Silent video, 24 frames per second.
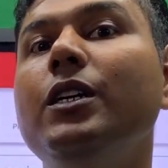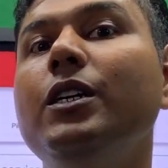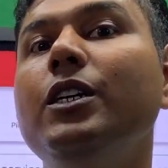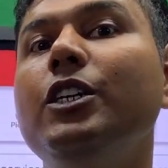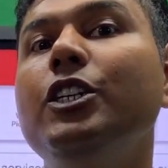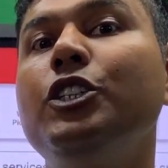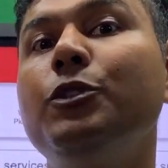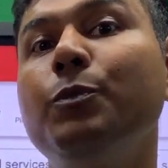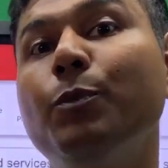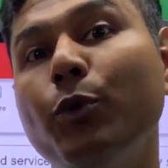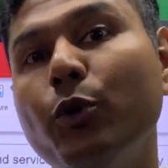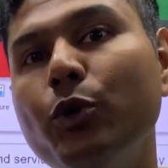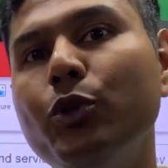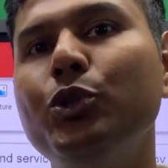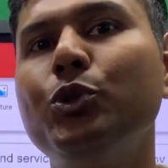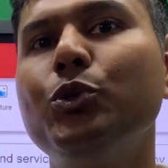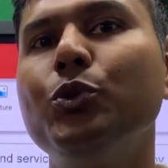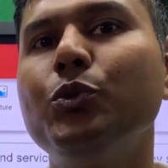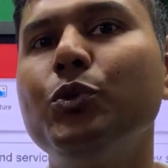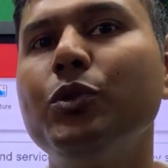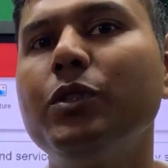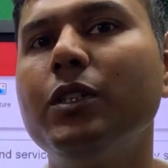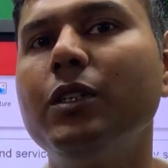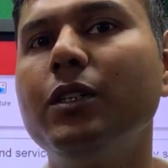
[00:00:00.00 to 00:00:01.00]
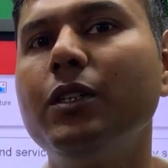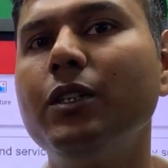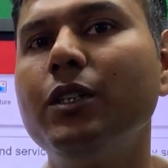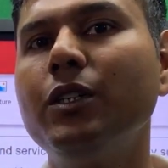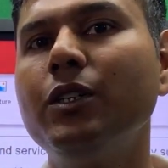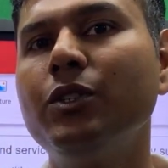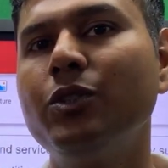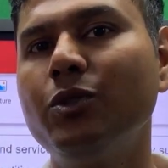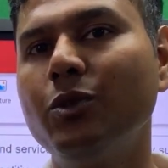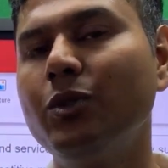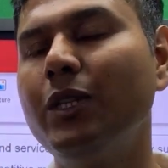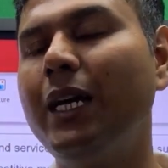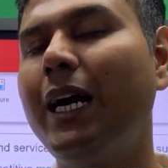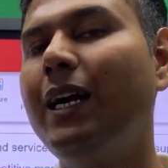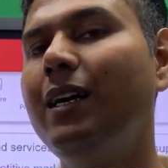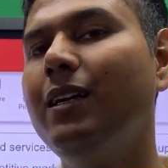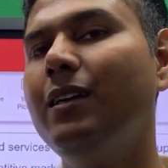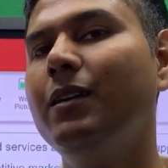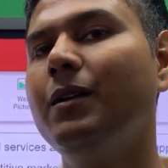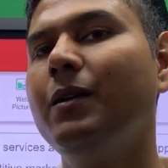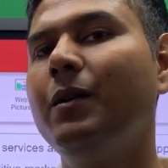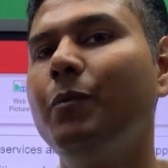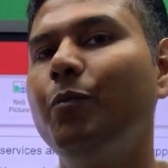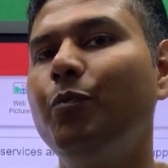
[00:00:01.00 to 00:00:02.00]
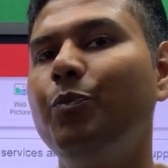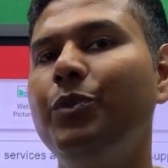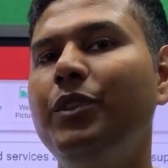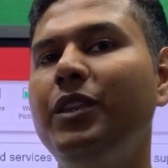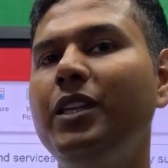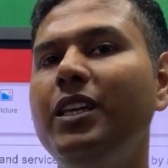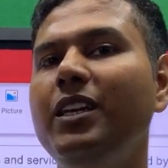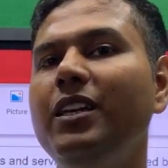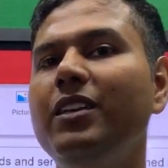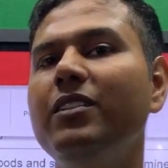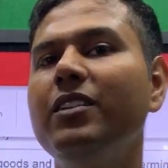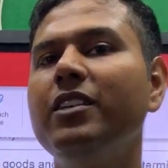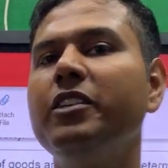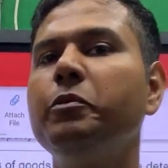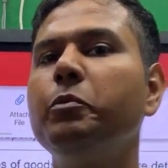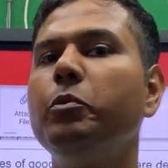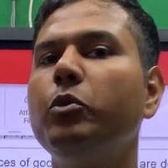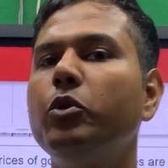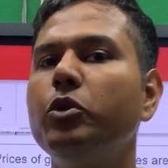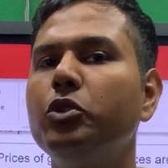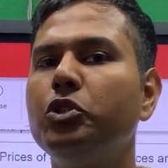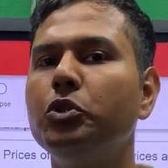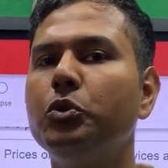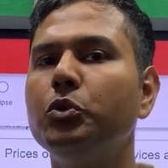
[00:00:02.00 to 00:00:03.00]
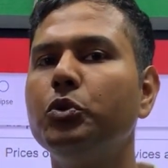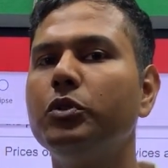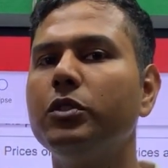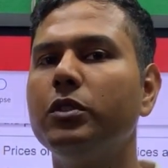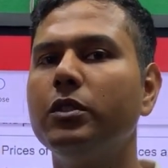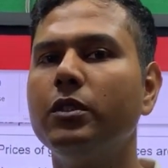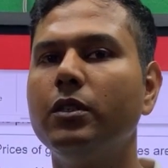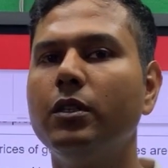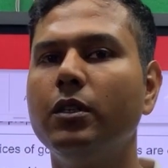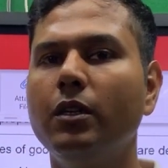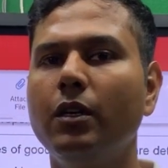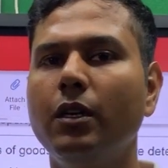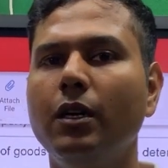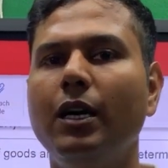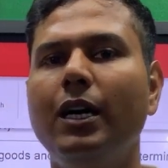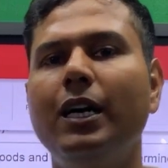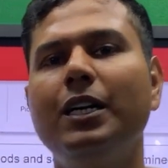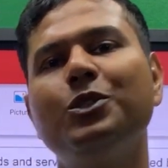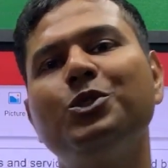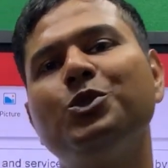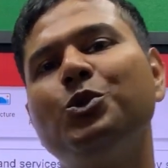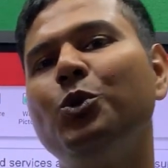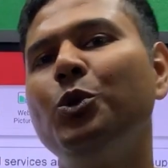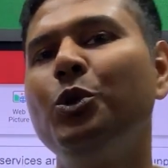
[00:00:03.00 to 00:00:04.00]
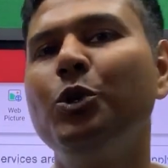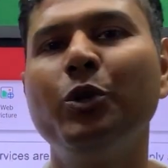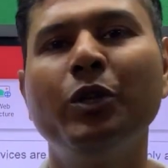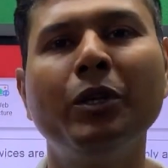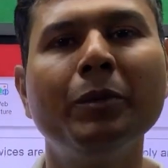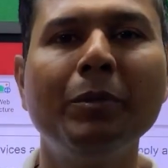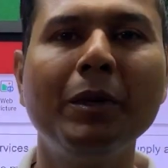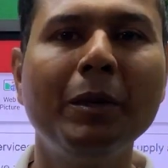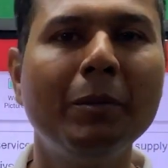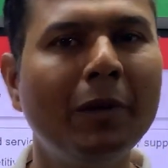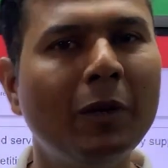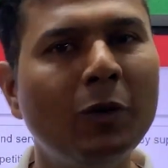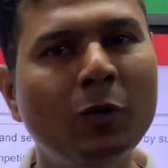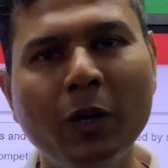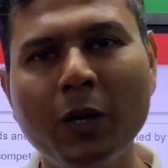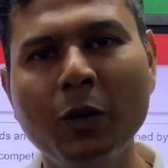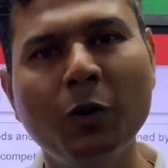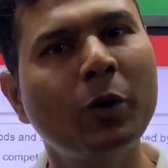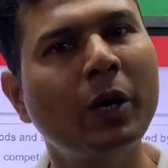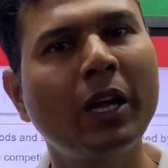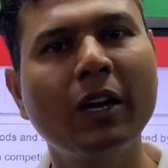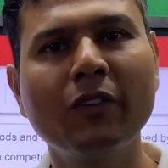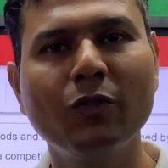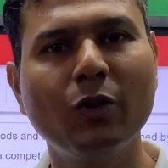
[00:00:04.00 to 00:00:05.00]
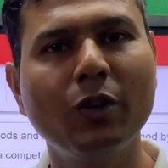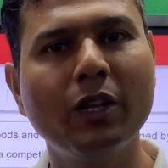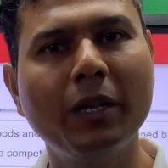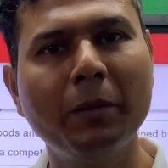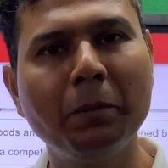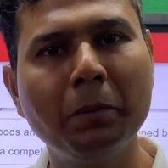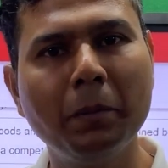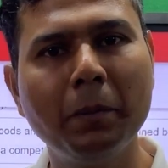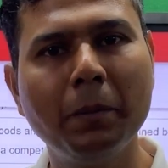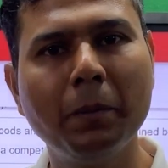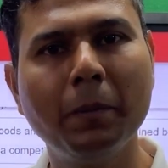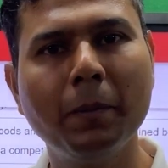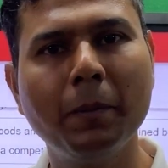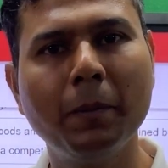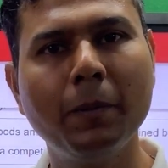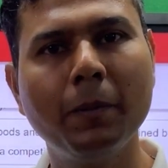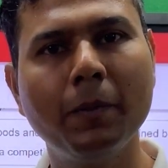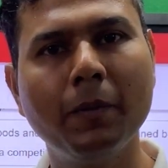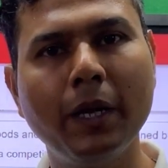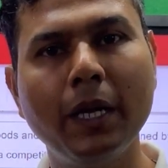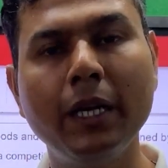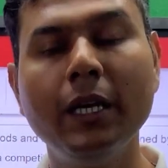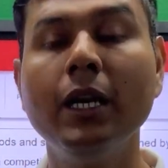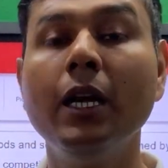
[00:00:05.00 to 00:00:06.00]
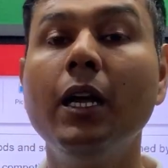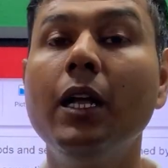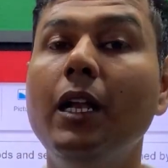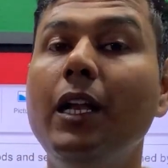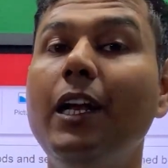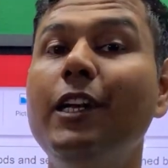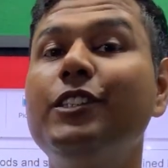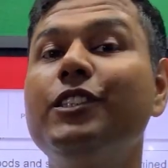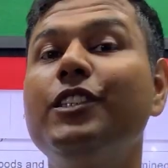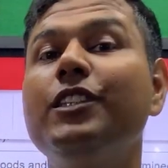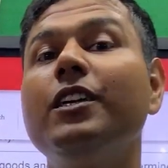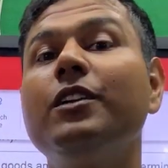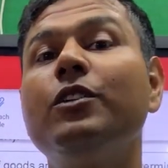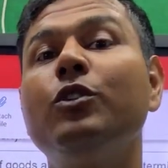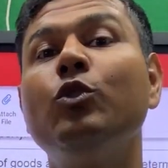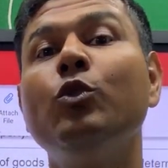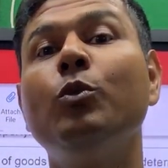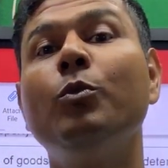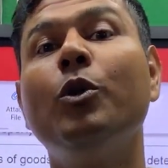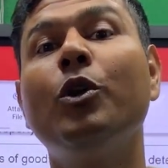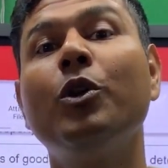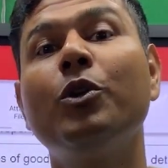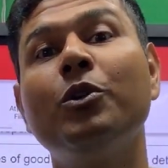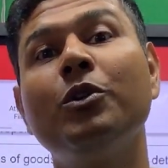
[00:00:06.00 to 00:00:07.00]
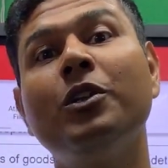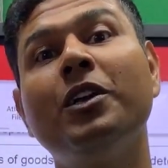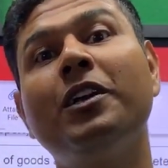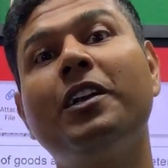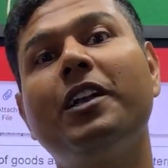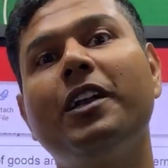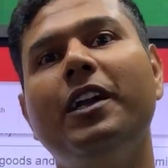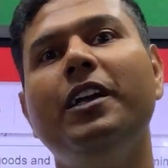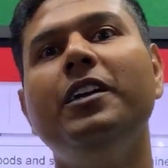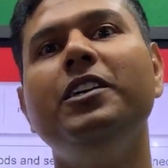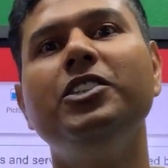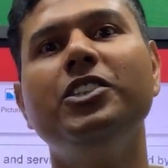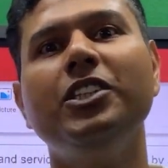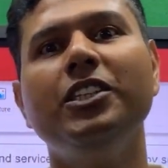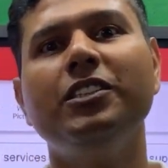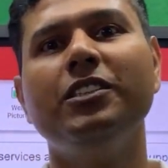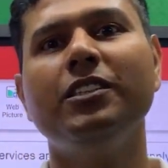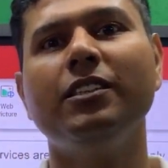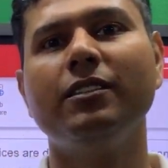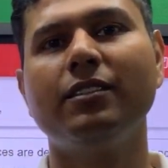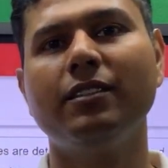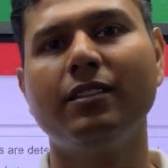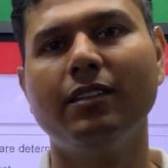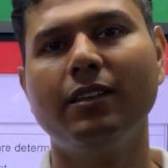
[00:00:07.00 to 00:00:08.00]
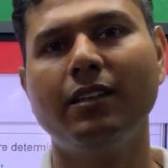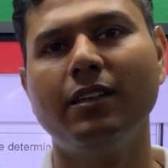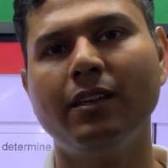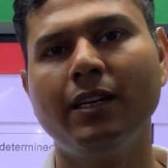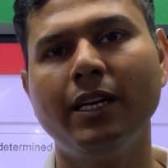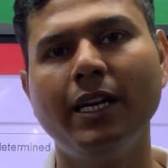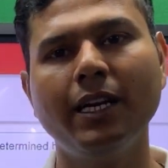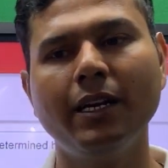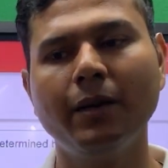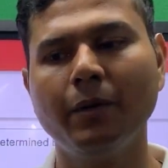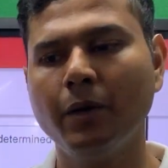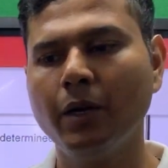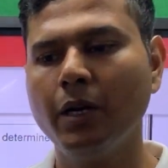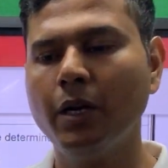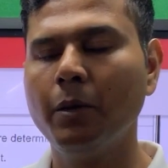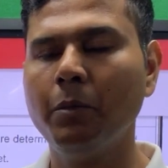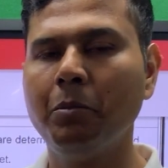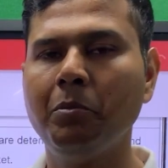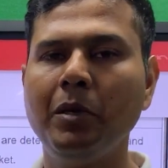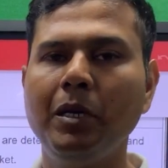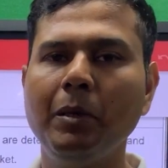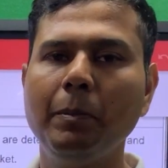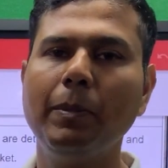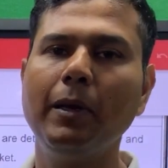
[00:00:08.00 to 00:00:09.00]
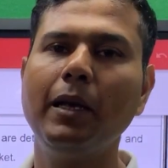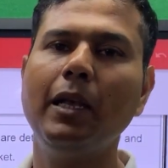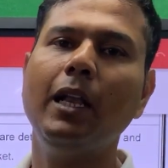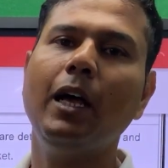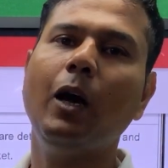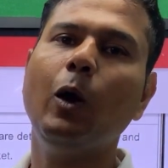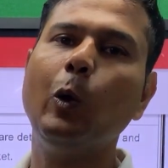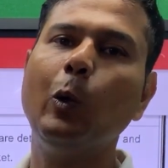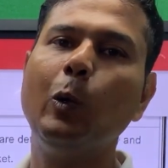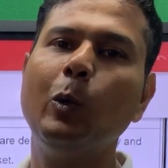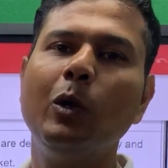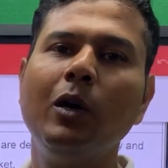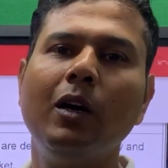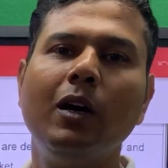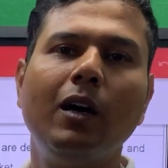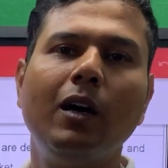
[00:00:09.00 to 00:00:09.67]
sport shoes so that these sport shoes are sold to the people who are looking for them. Right. Let's say that tomorrow the trend changes. Right. People now